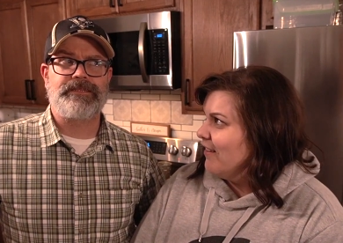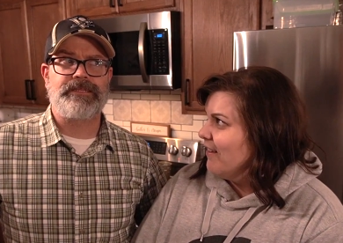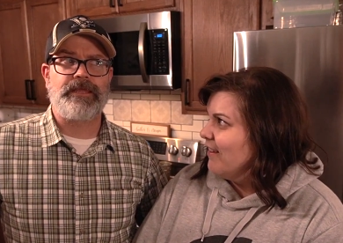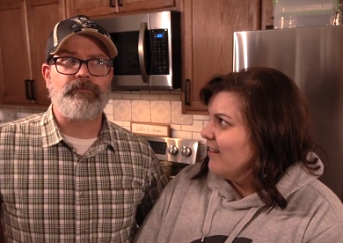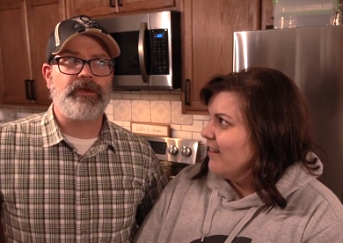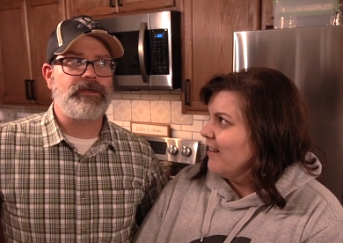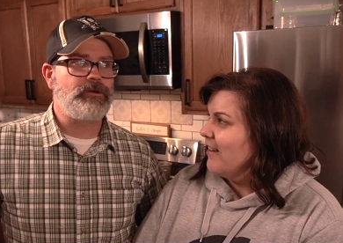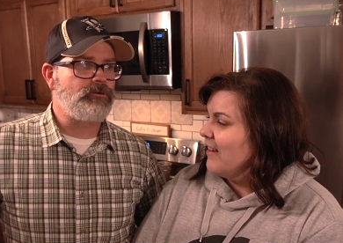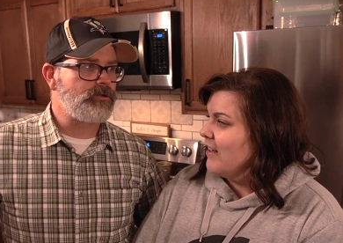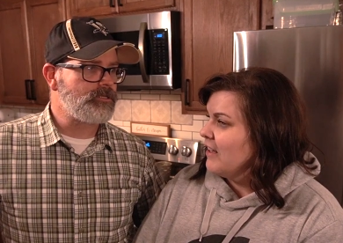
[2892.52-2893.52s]
Speaker 1: thing we got
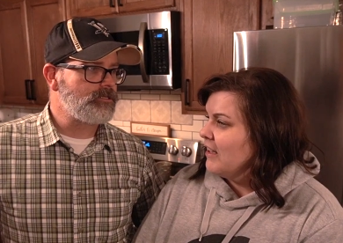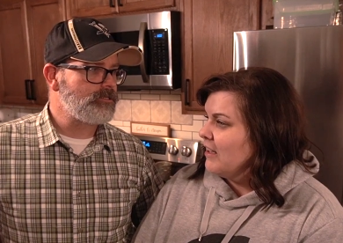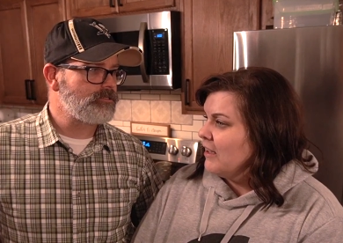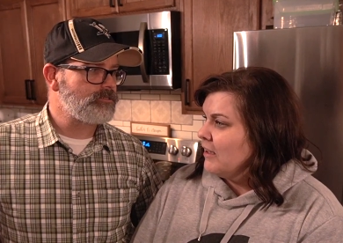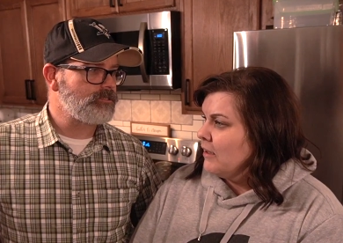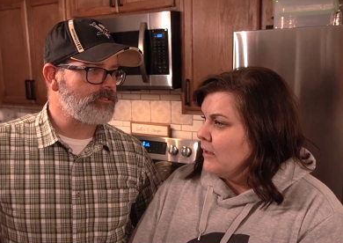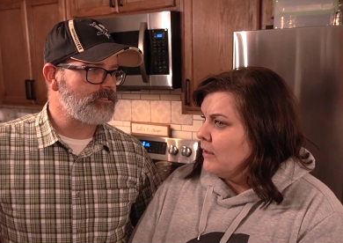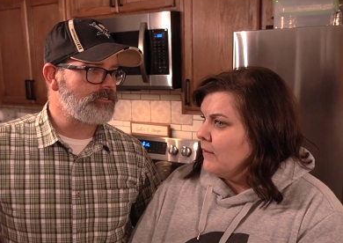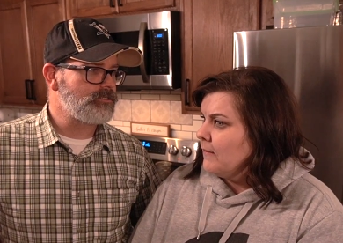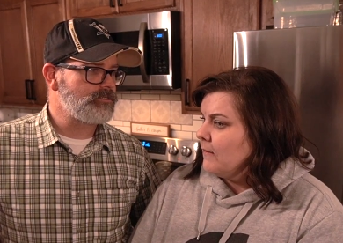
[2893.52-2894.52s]
going
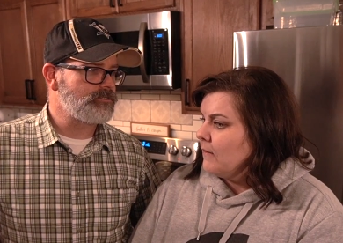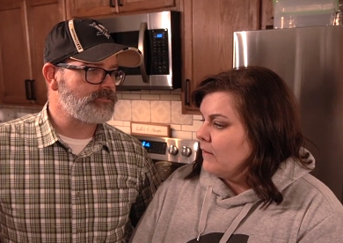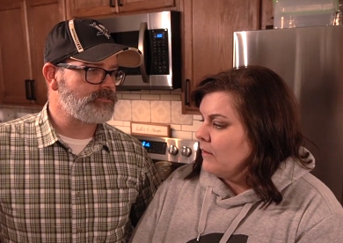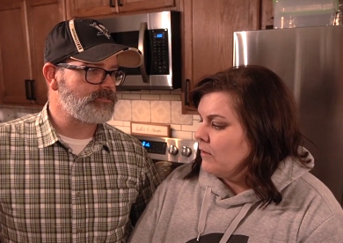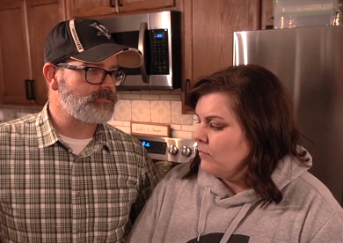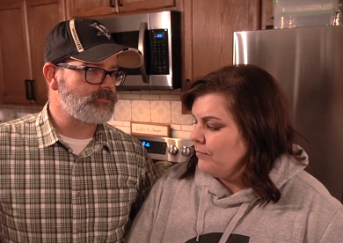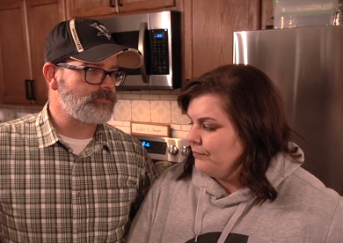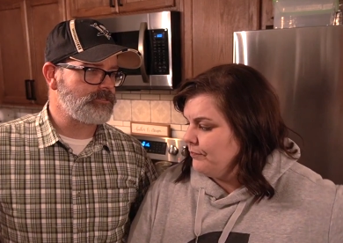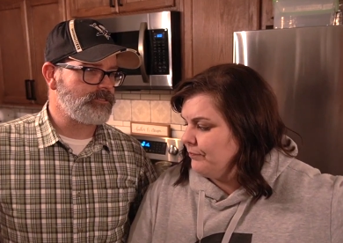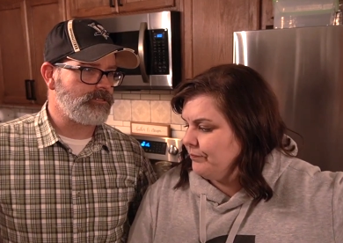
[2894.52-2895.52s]
is
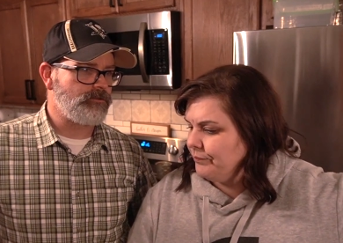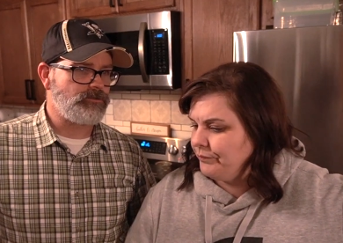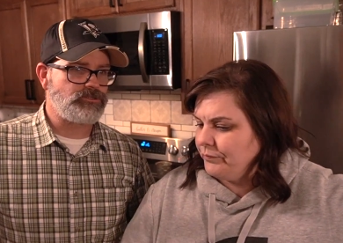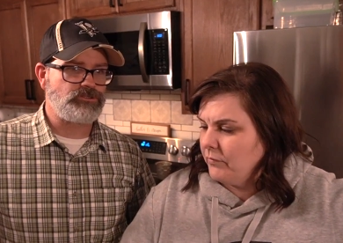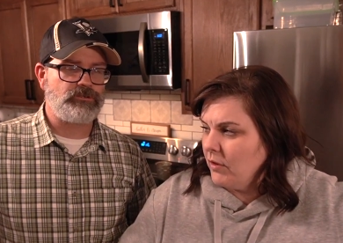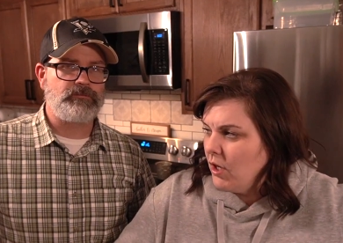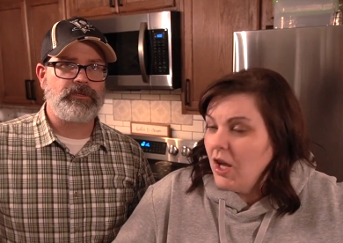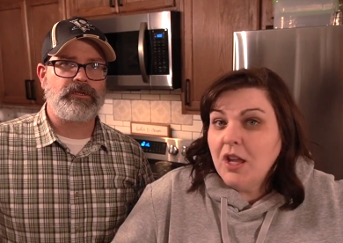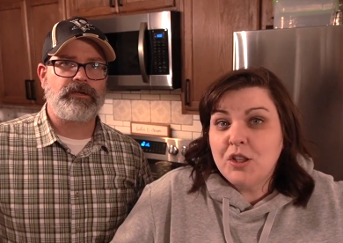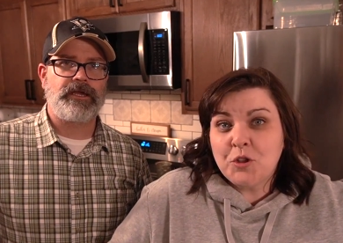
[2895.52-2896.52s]

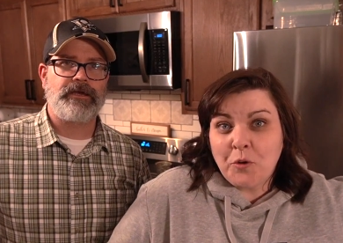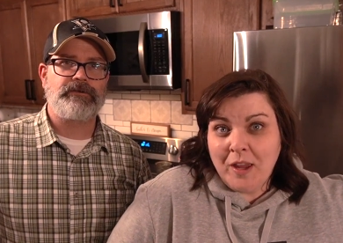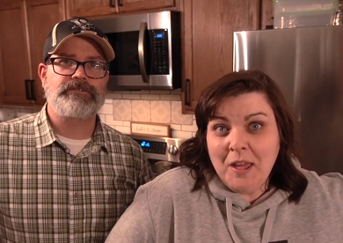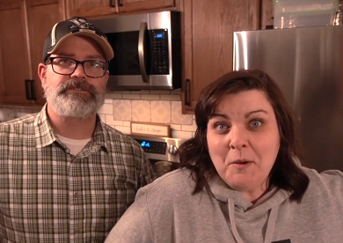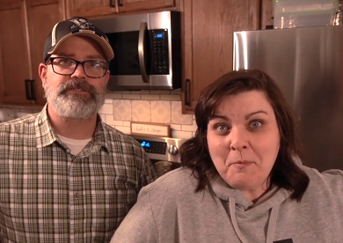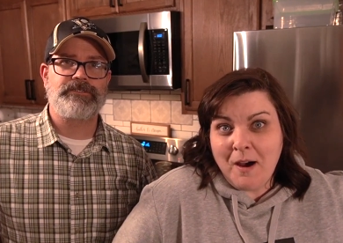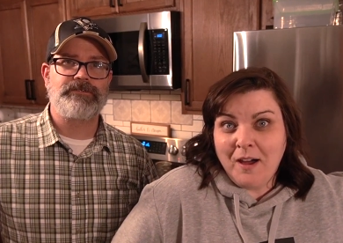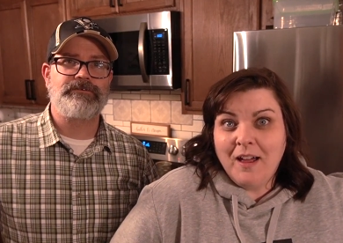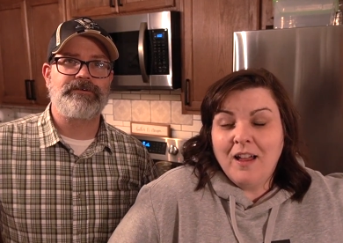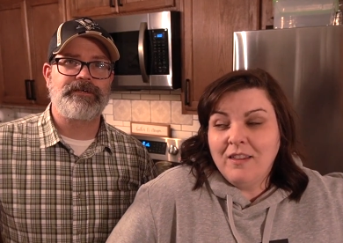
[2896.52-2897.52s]
trim in our trim
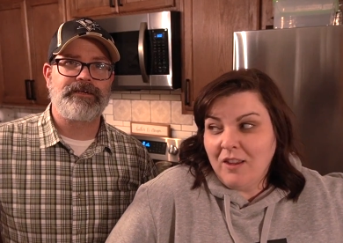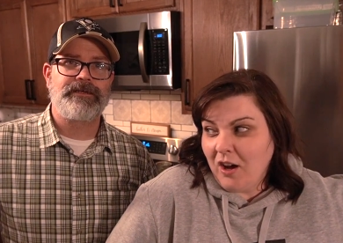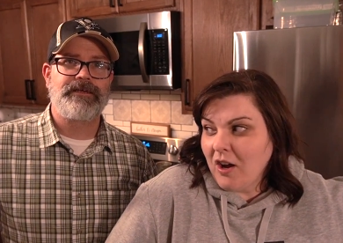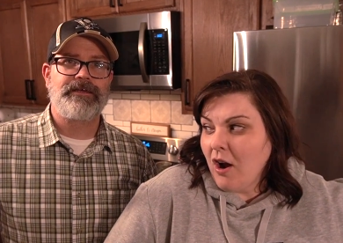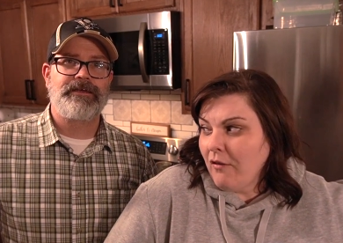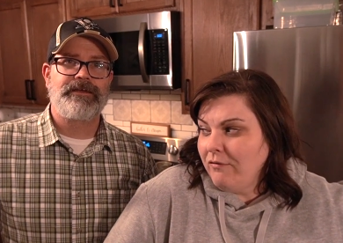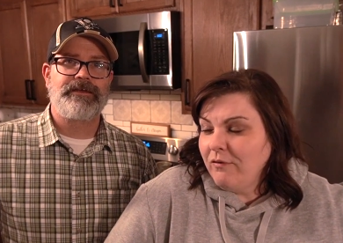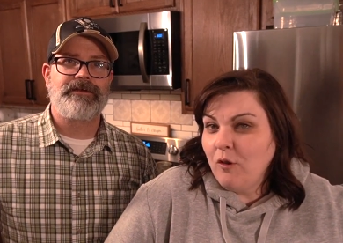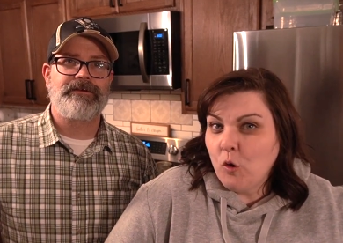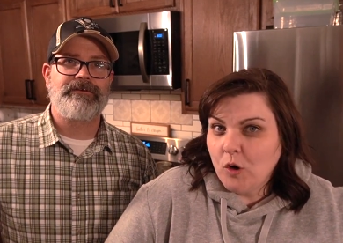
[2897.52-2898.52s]
house too.
Speaker 2: along our
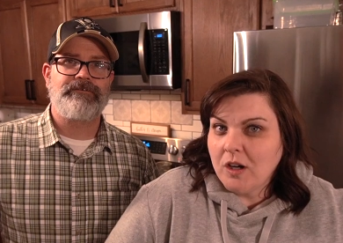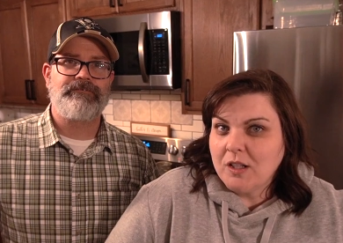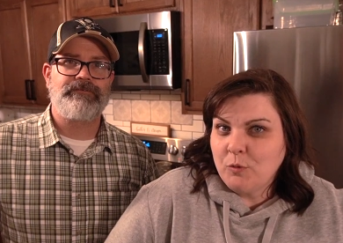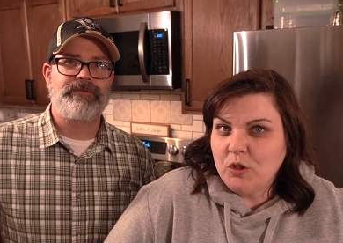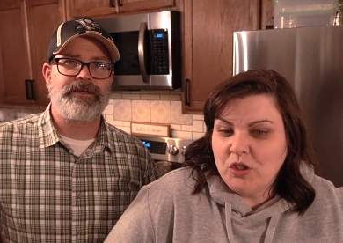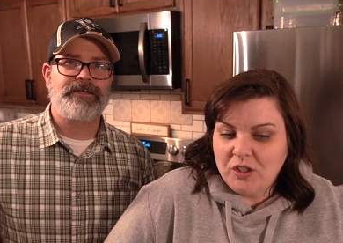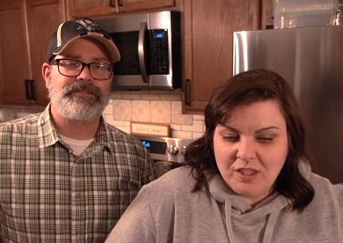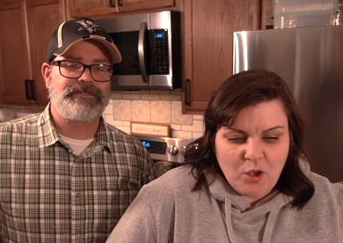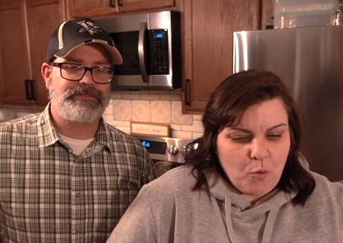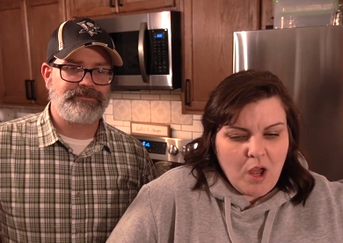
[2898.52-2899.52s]
floors, We've which
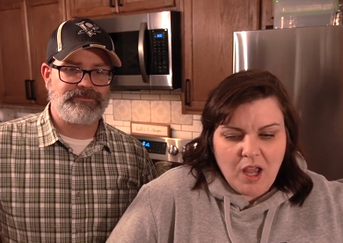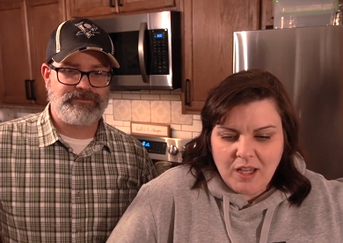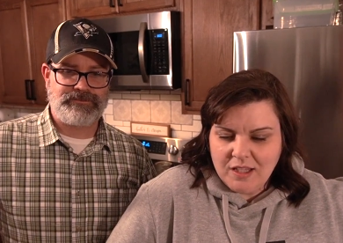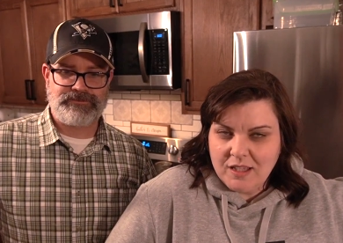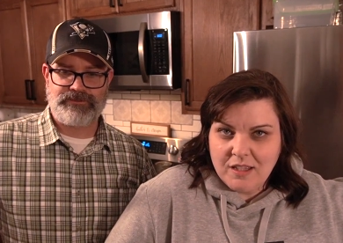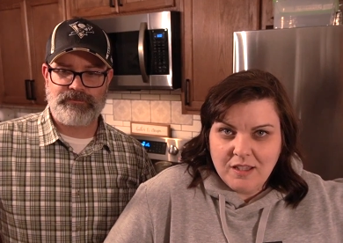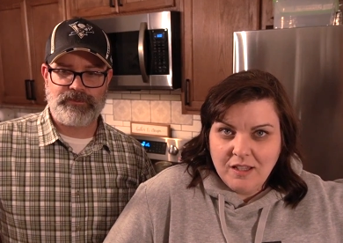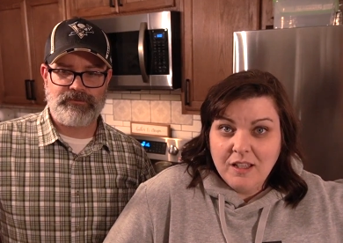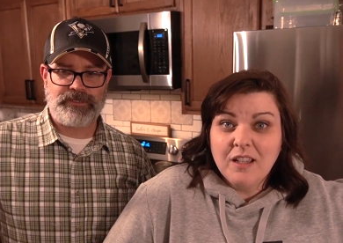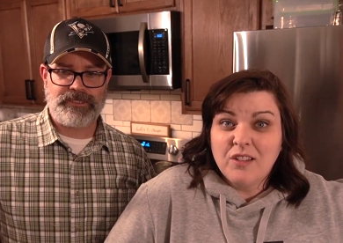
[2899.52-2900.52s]
got, is
Speaker 1: so nice.
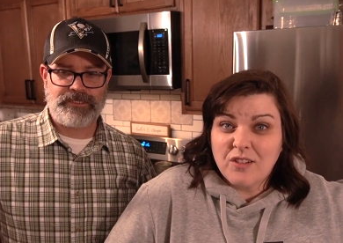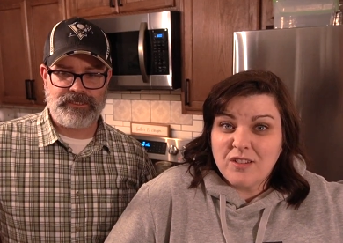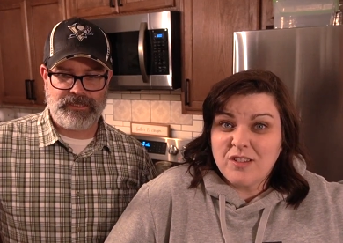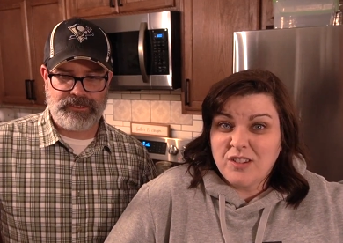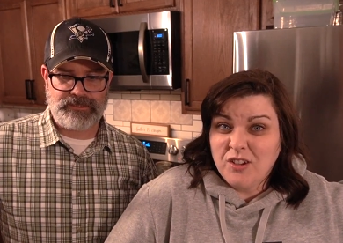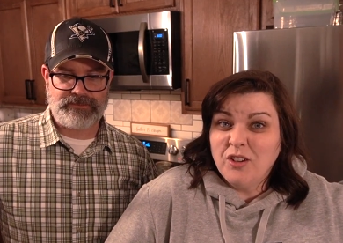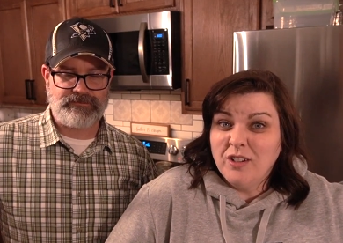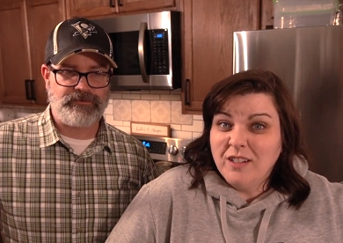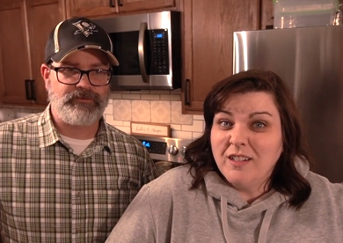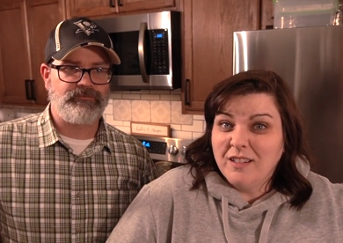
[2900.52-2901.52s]
Trim going in, it's and
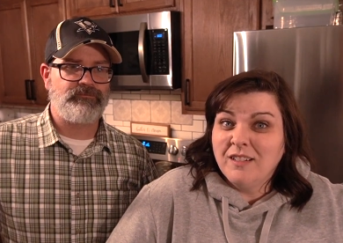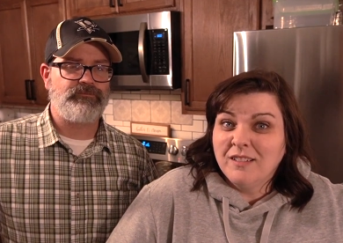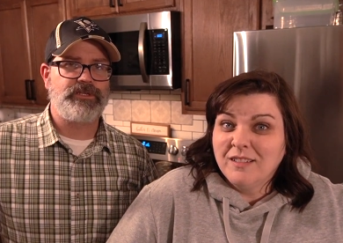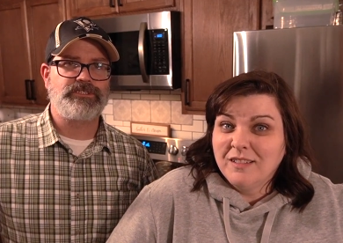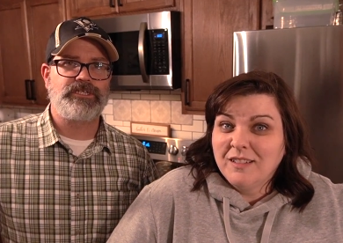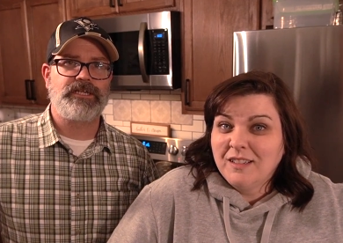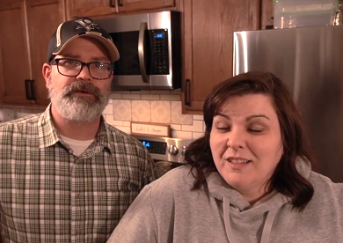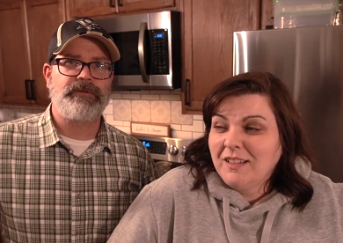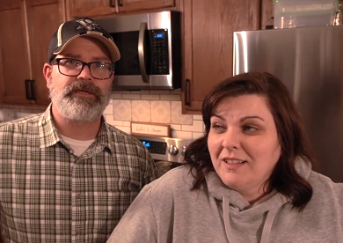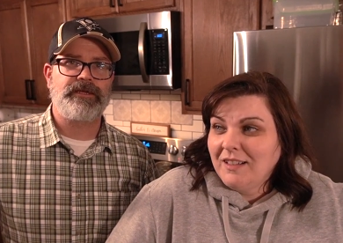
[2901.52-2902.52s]
we're finishing it
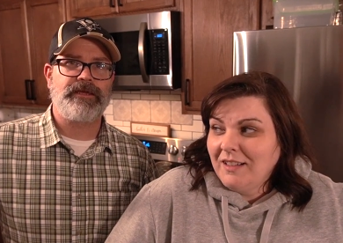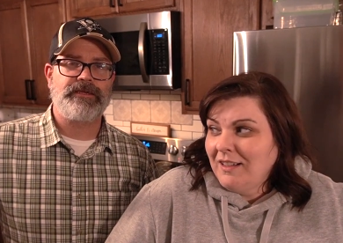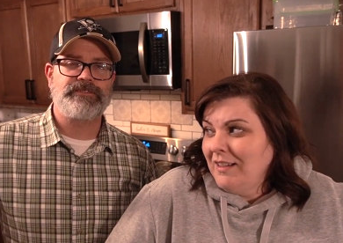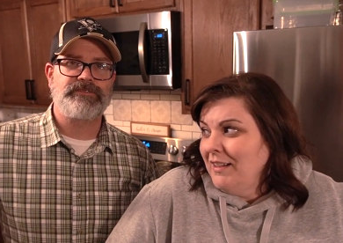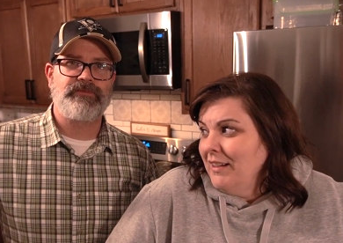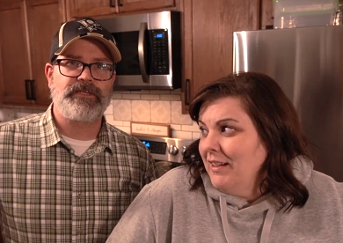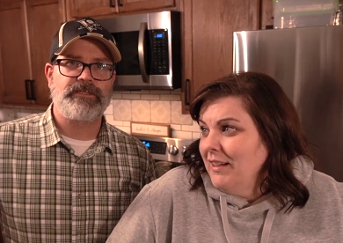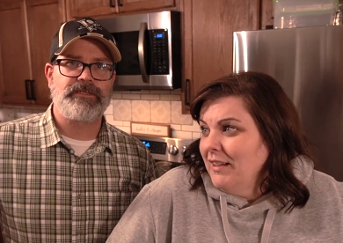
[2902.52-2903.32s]
up. I, I just filled all